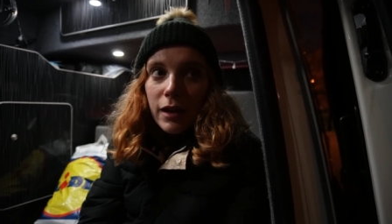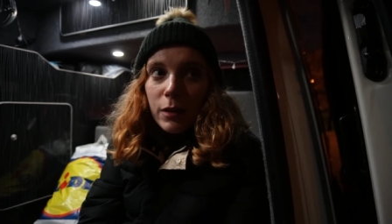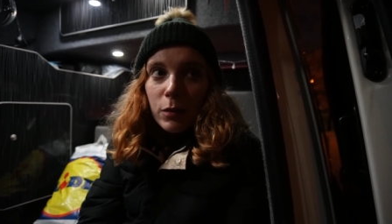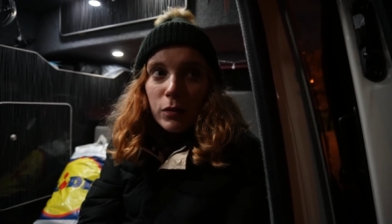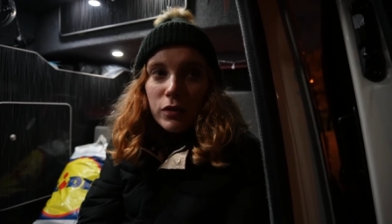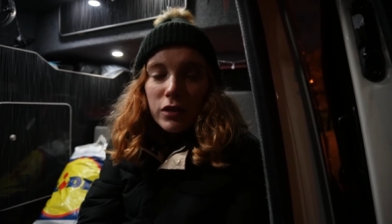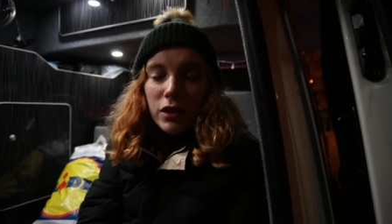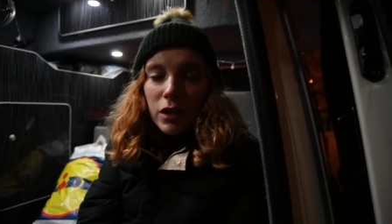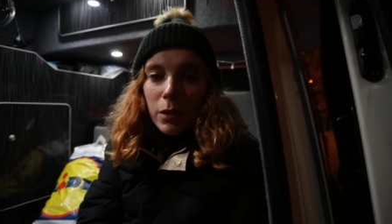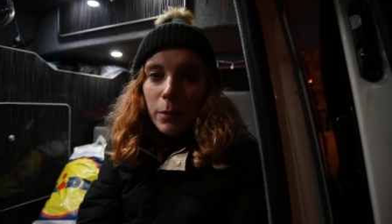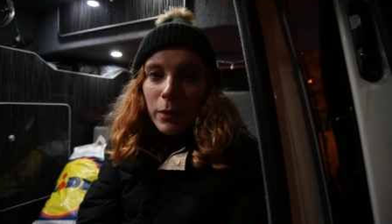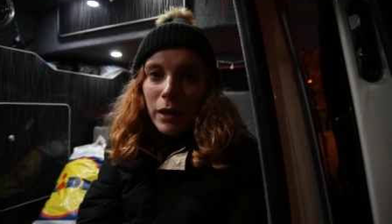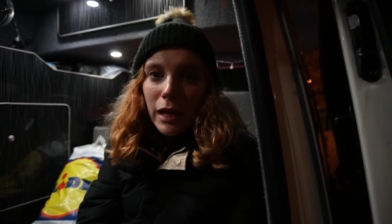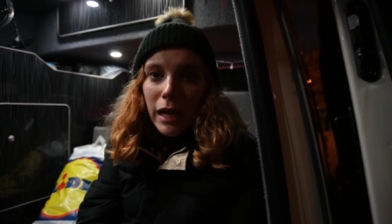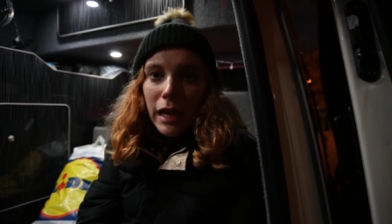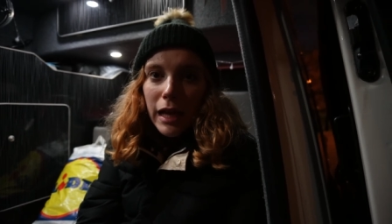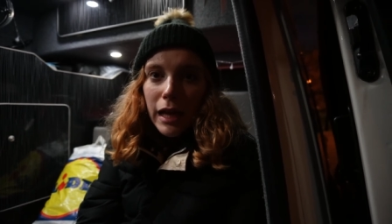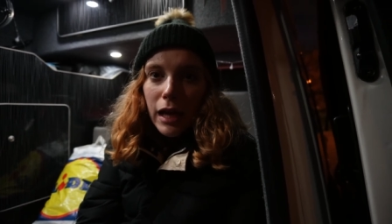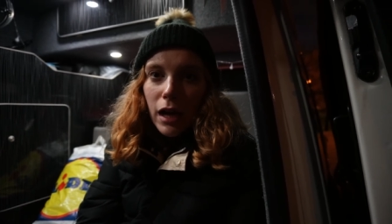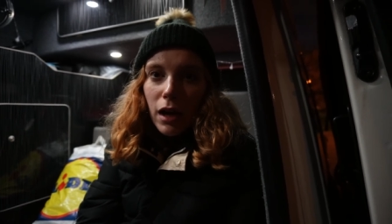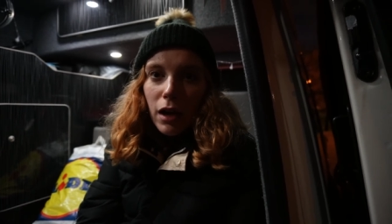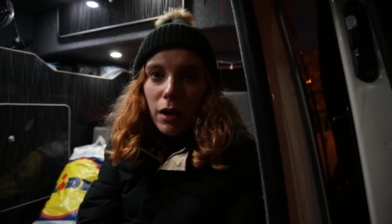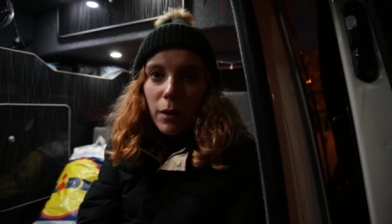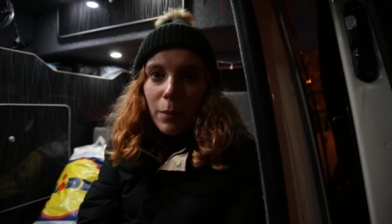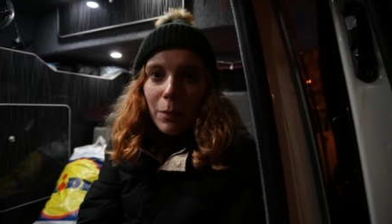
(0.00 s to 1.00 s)
It was going to be
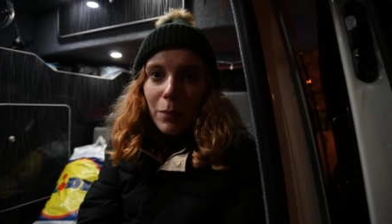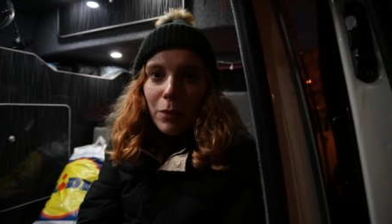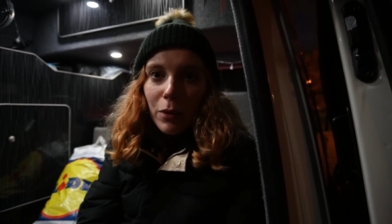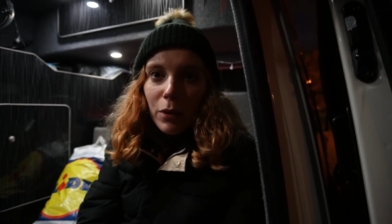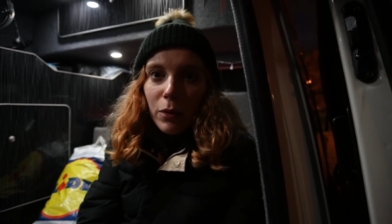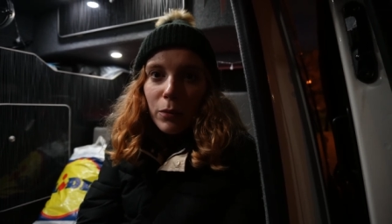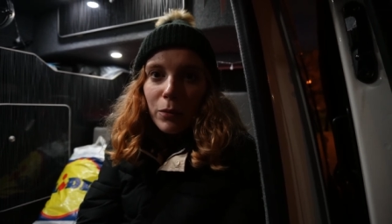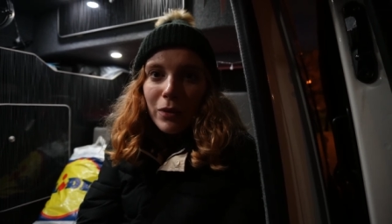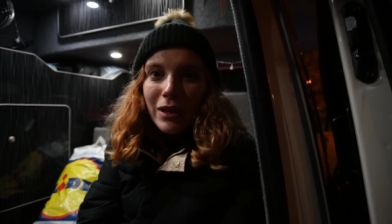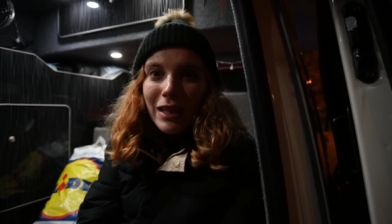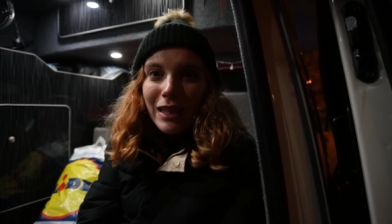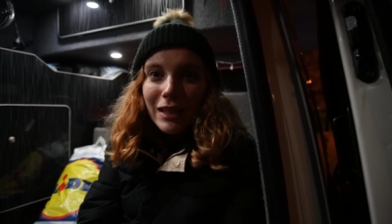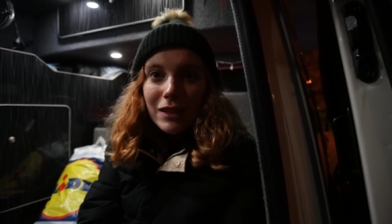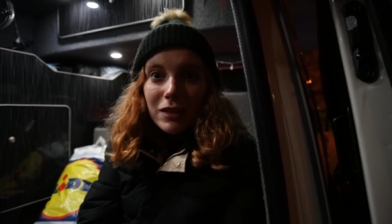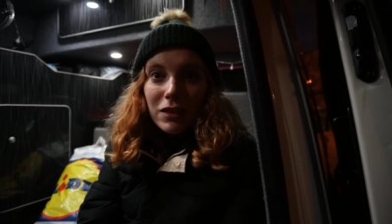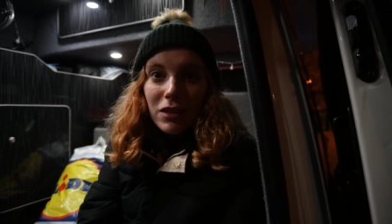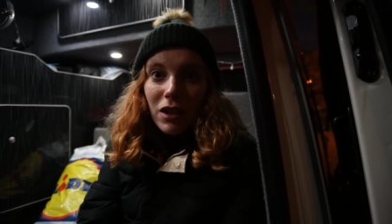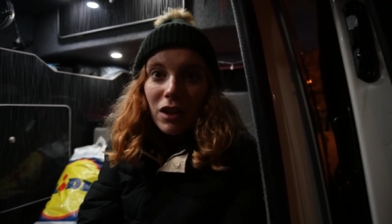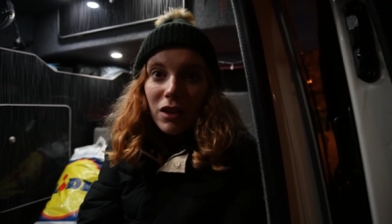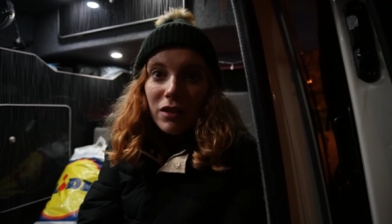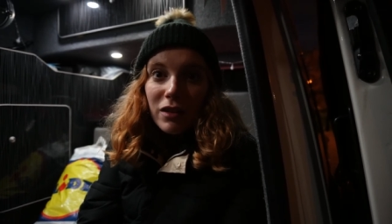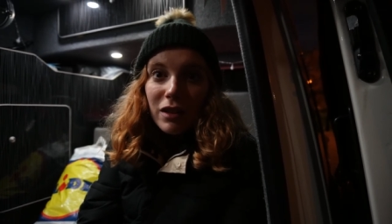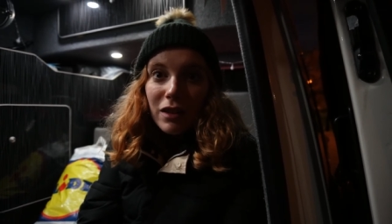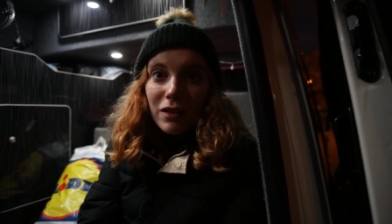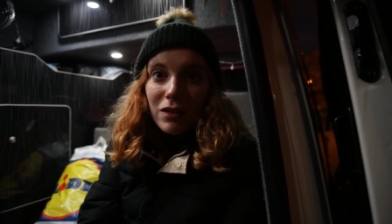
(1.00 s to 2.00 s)
here but we need to
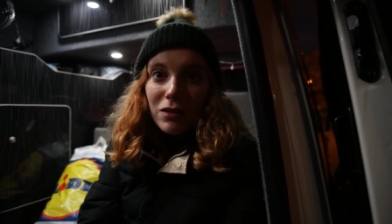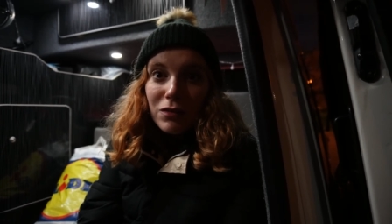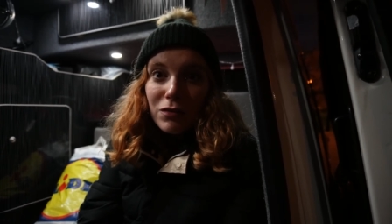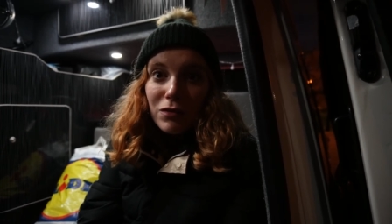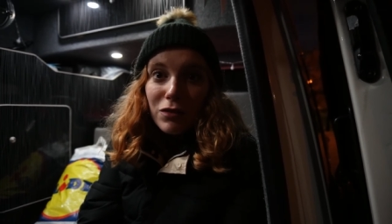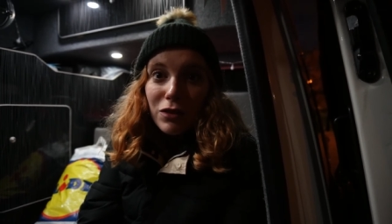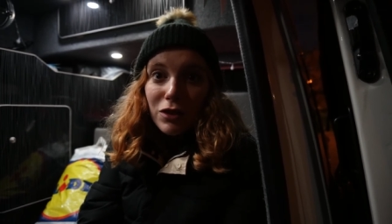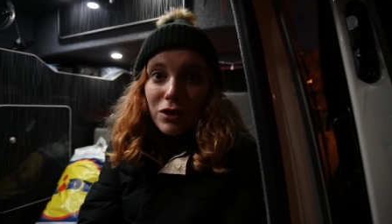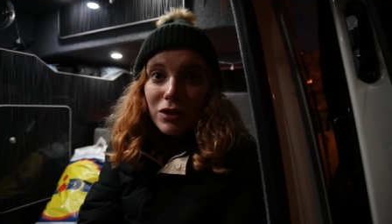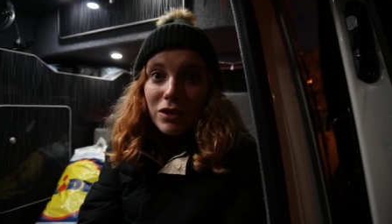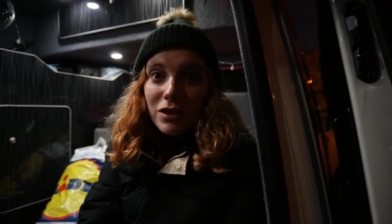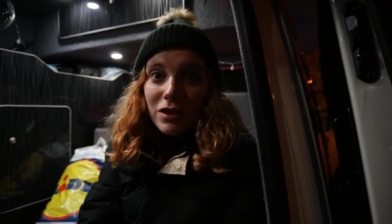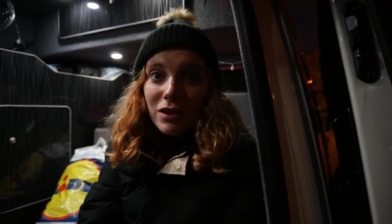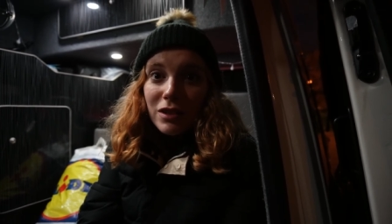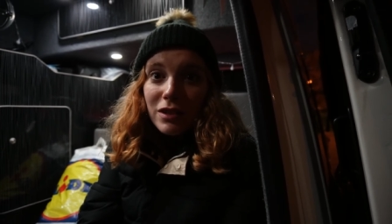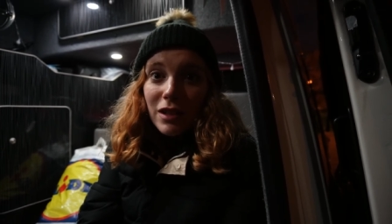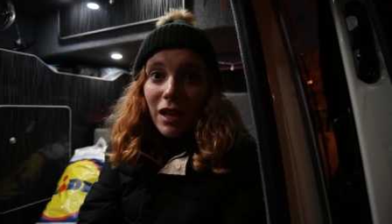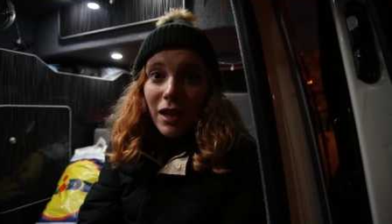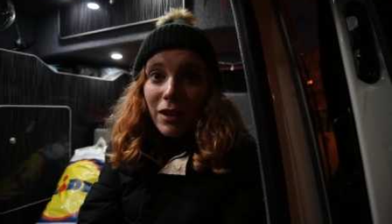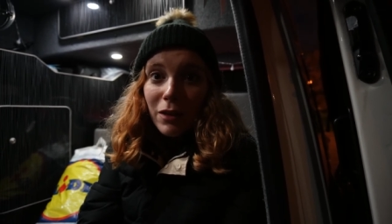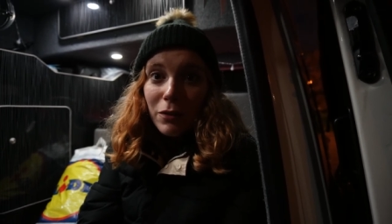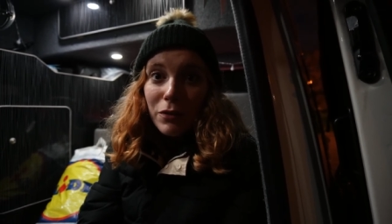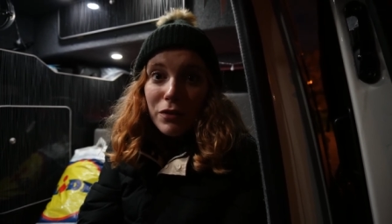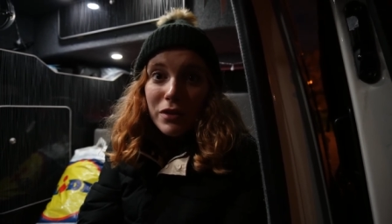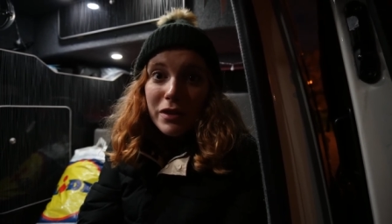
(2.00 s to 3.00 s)
go get some food
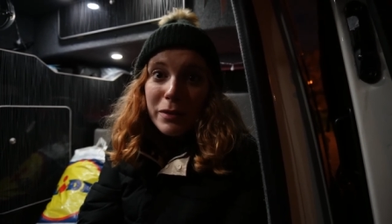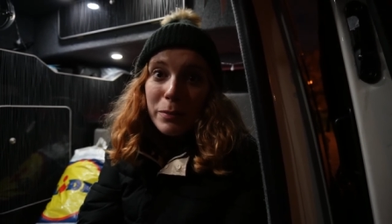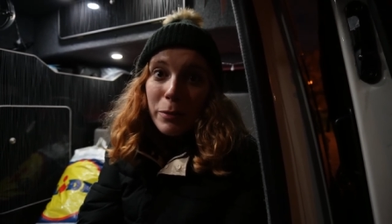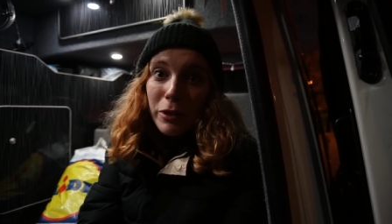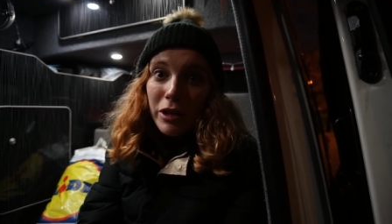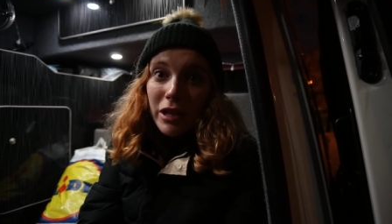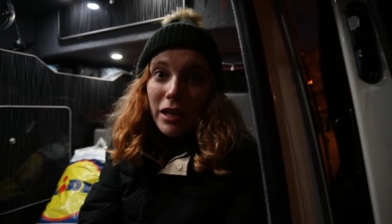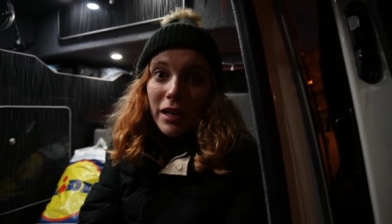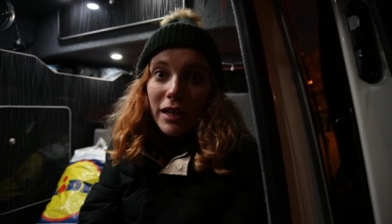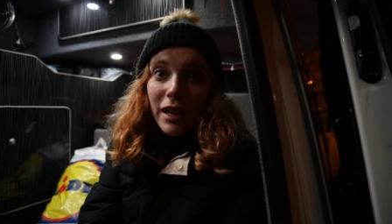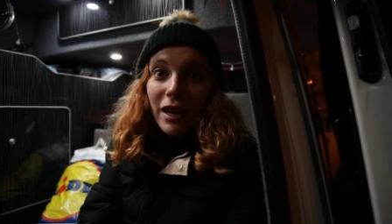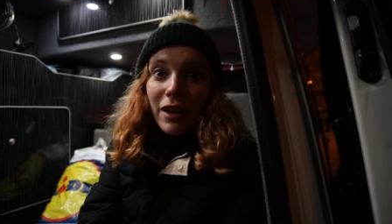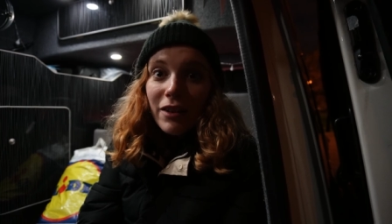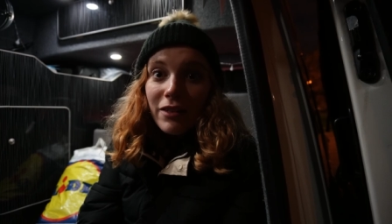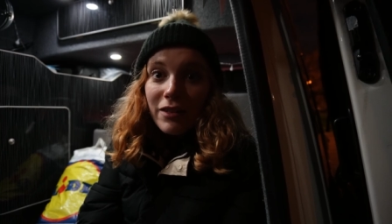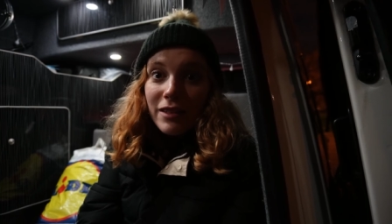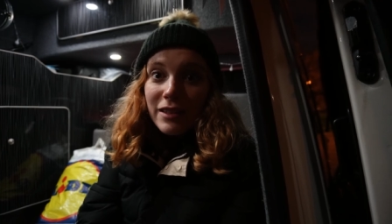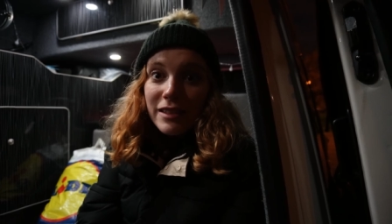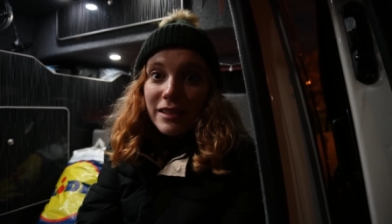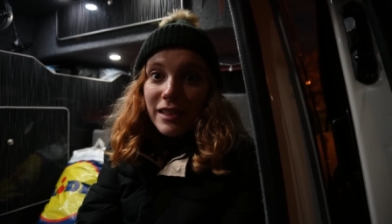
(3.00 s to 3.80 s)
now that we have sprinted out of the